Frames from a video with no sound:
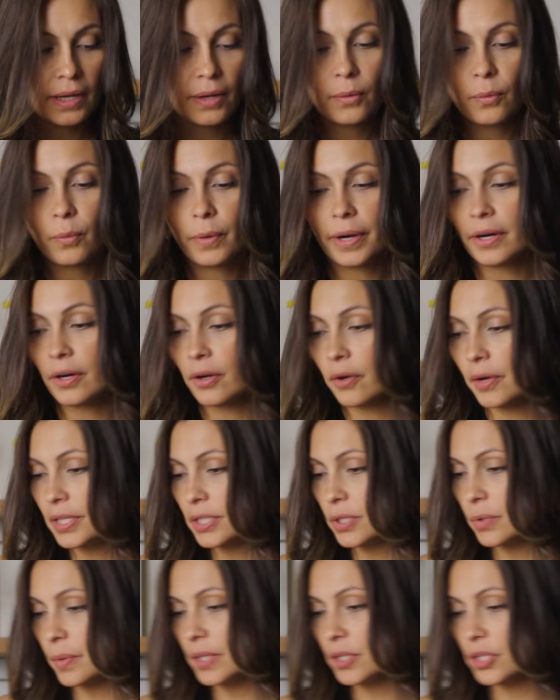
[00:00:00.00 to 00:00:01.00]
We're going
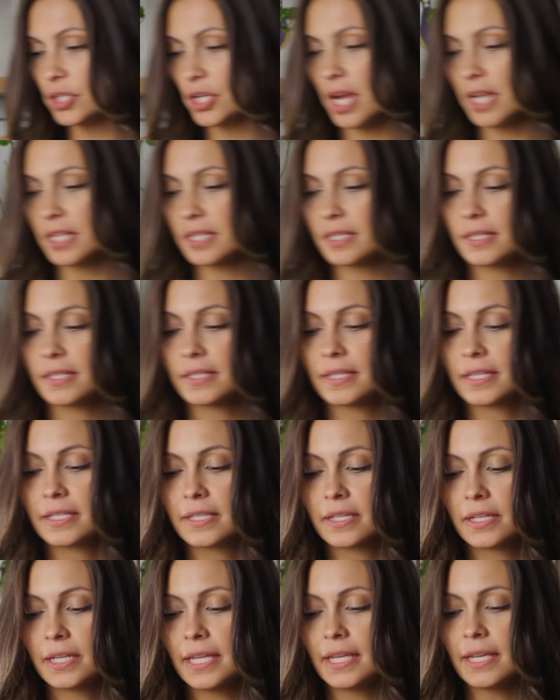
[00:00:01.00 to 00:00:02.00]
to adjust the
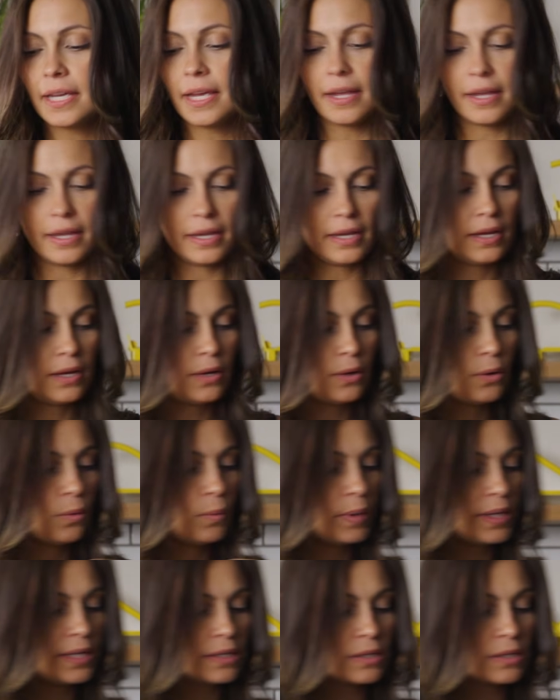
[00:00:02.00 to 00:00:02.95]
seasoning with